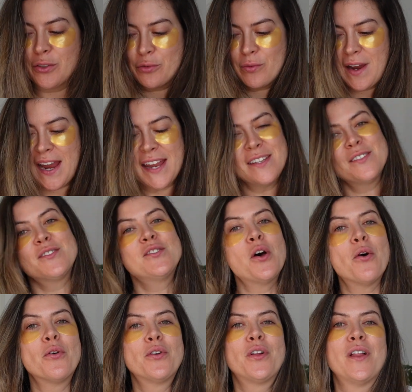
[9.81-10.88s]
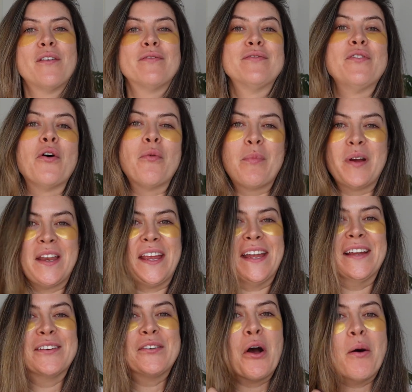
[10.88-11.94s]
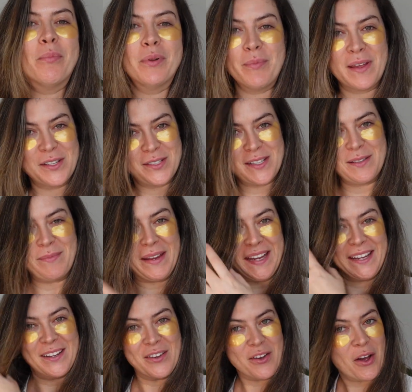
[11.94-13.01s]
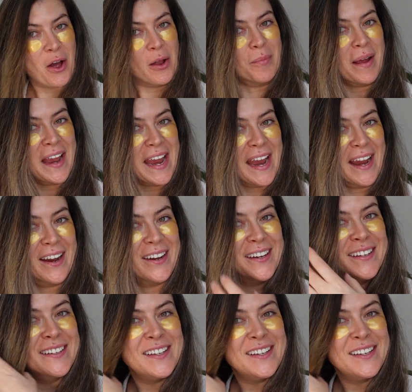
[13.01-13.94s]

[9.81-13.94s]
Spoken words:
grand total of nobody complimented me on my hair